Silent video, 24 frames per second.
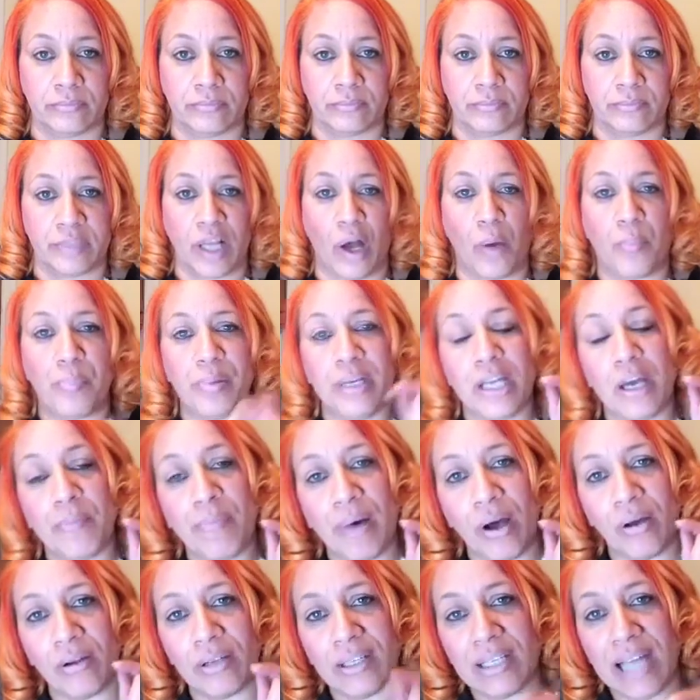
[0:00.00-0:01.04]
Now be
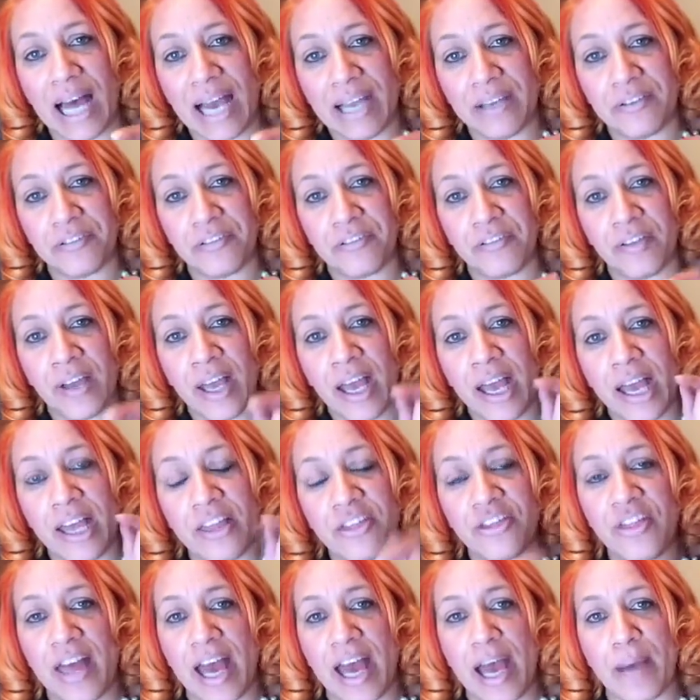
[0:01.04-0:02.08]
about life
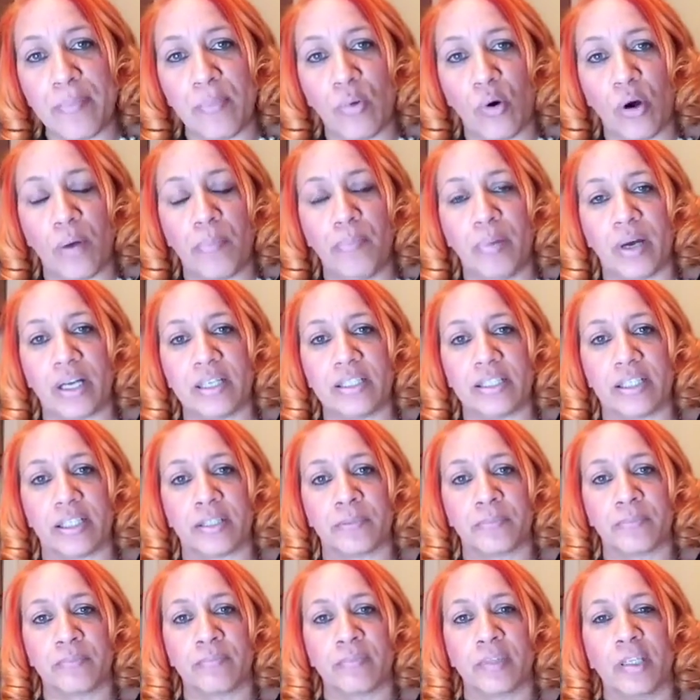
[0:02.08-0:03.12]
and that more abundant.
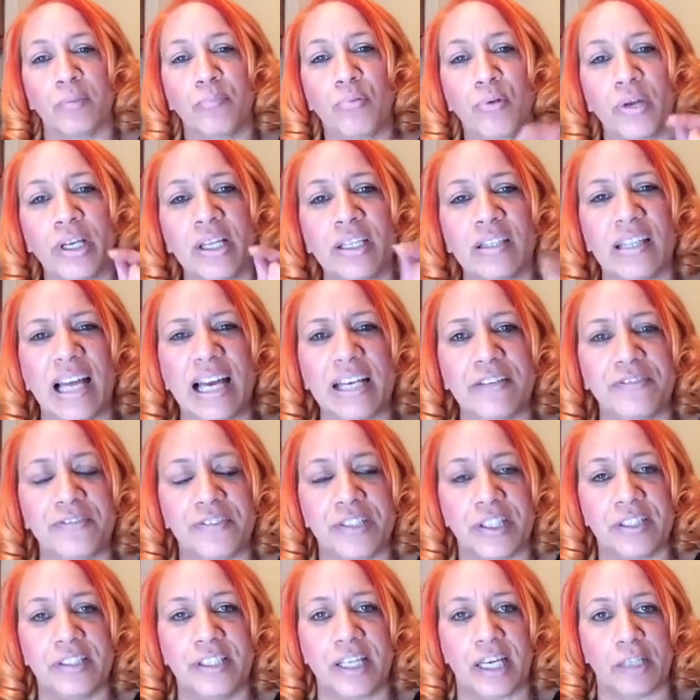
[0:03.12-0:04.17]
Bring life
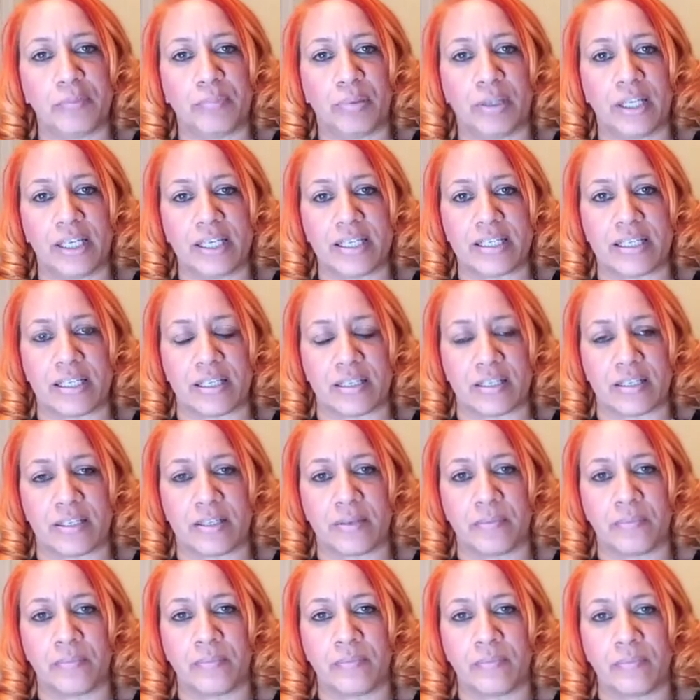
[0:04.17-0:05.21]
to dead places.
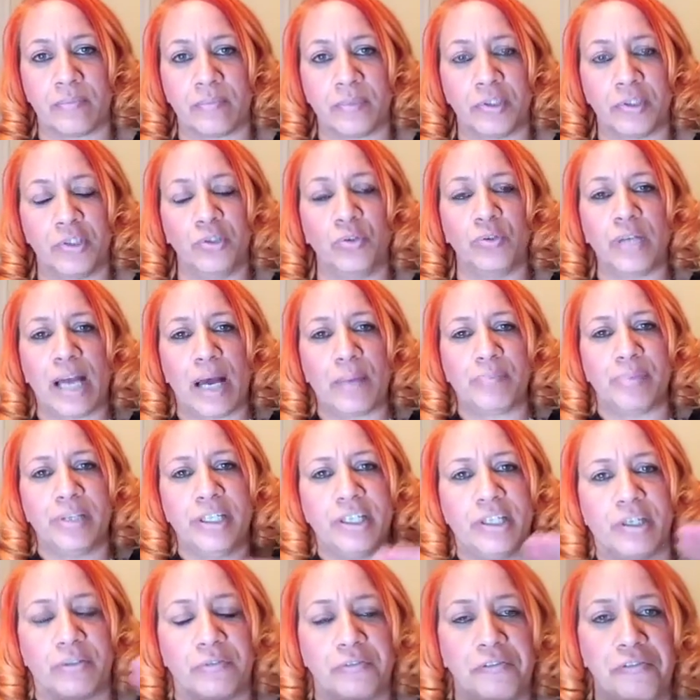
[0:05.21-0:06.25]
Do not be
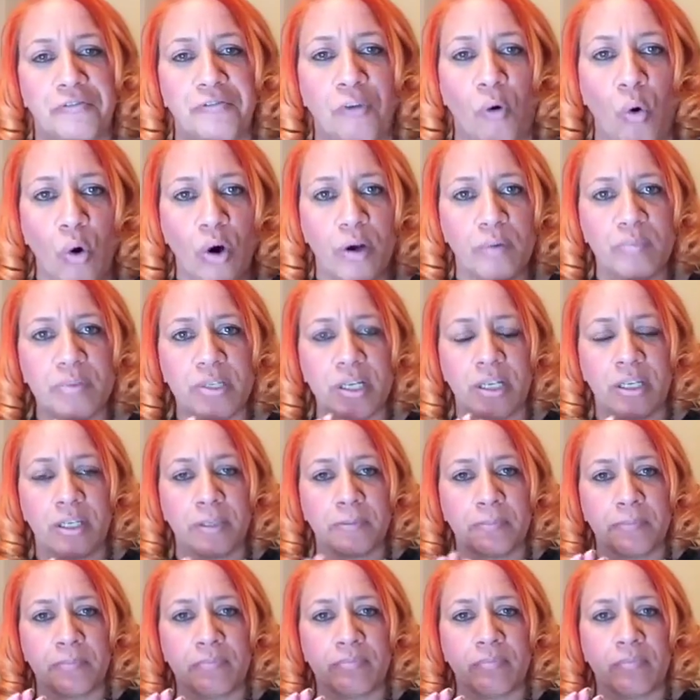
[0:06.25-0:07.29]
conformed
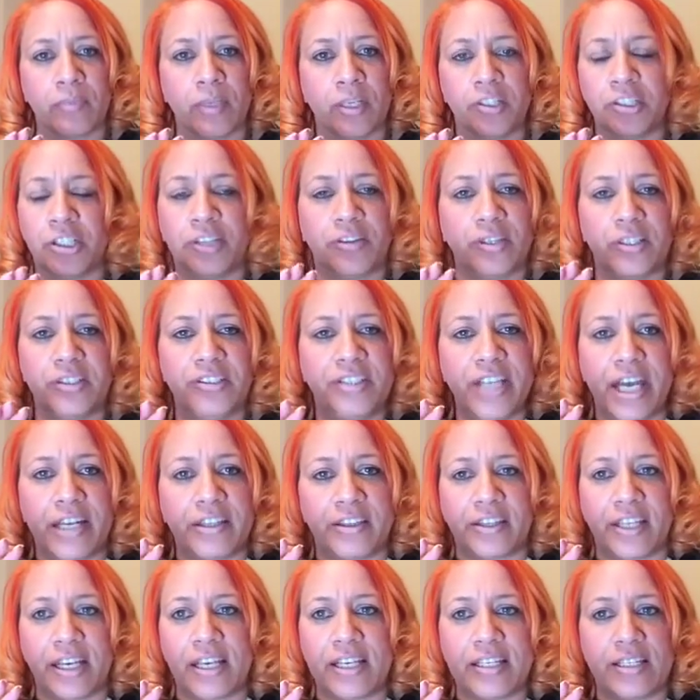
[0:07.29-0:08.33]
to the dead
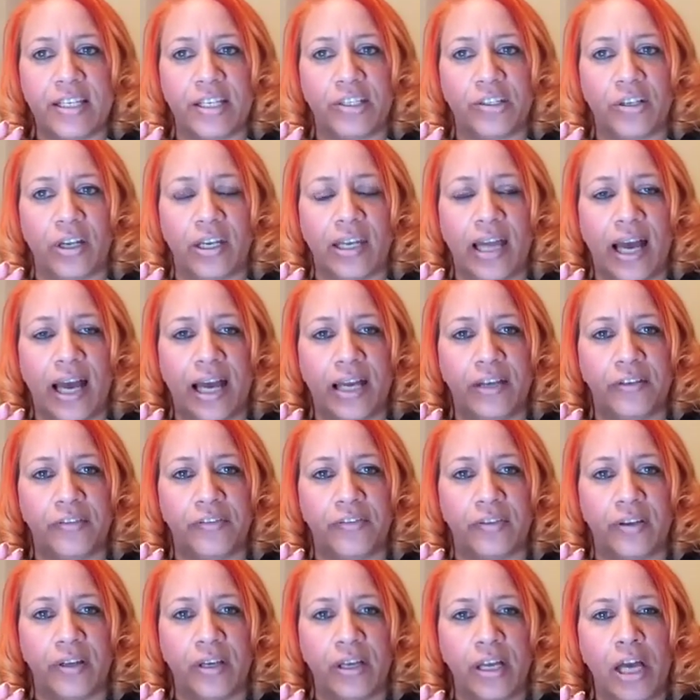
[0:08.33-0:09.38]
things in your life,
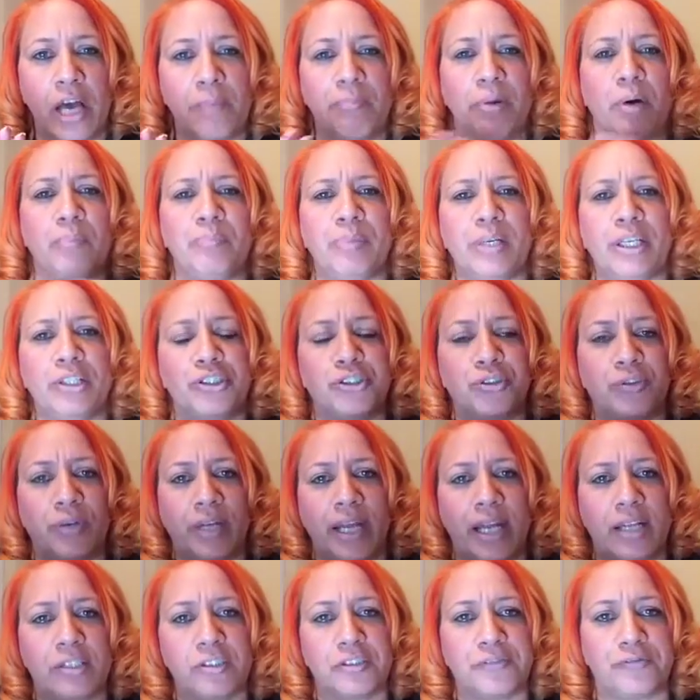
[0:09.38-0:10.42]
but be
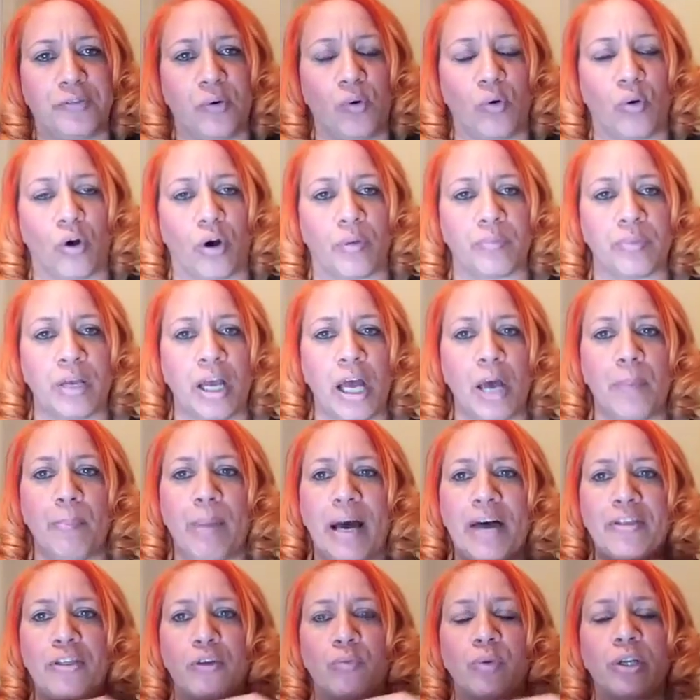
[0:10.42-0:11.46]
transformed
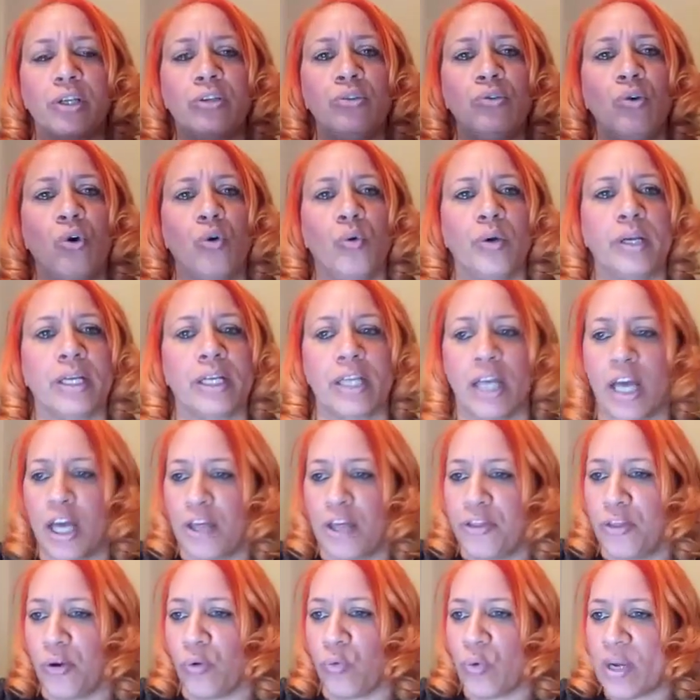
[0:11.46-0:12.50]
by the renewing,
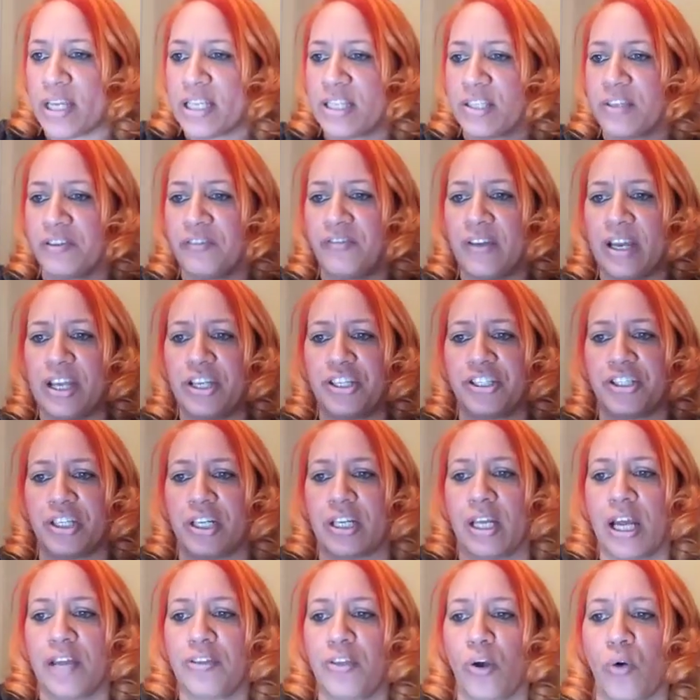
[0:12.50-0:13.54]
the restoration,
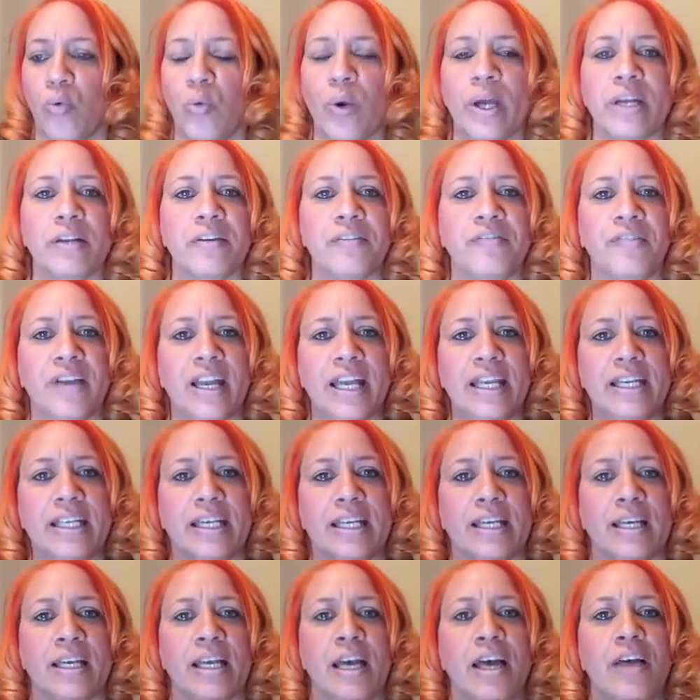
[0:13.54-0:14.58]
the
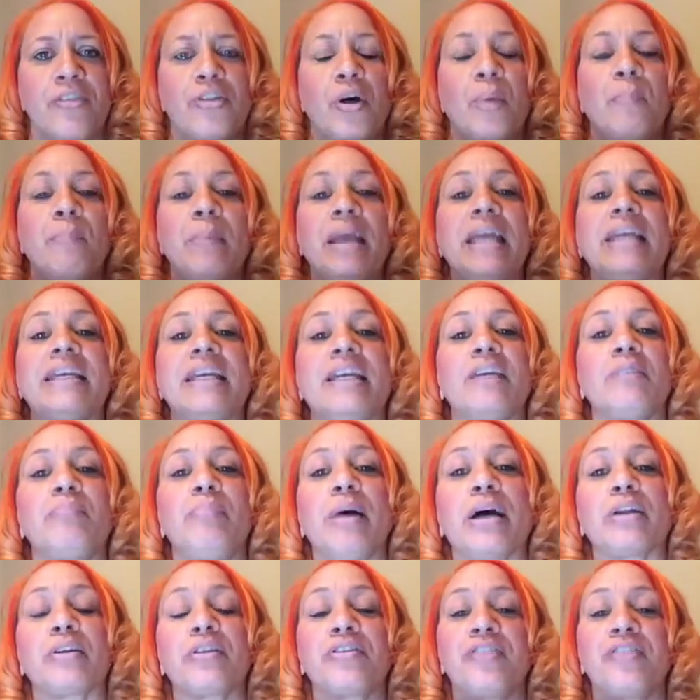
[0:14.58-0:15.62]
renovating, the making
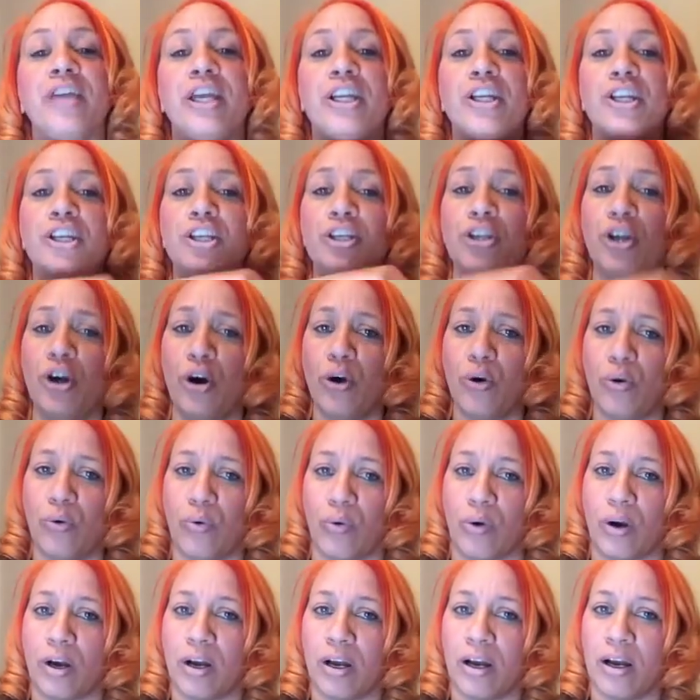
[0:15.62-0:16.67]
better than new
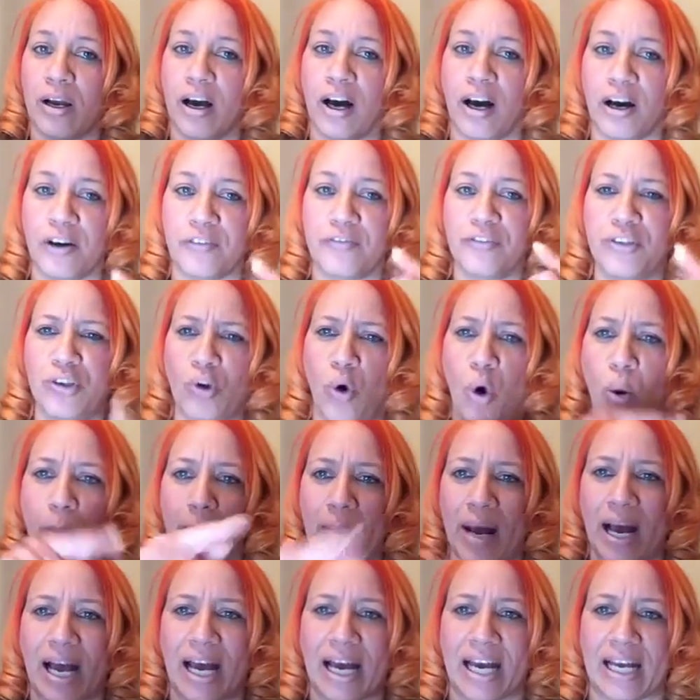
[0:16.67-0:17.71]
of your
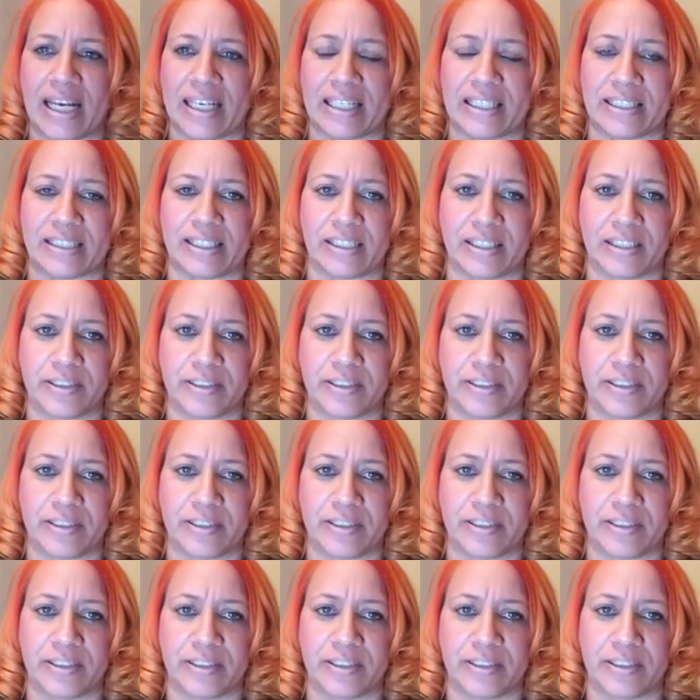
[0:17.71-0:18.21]
mind.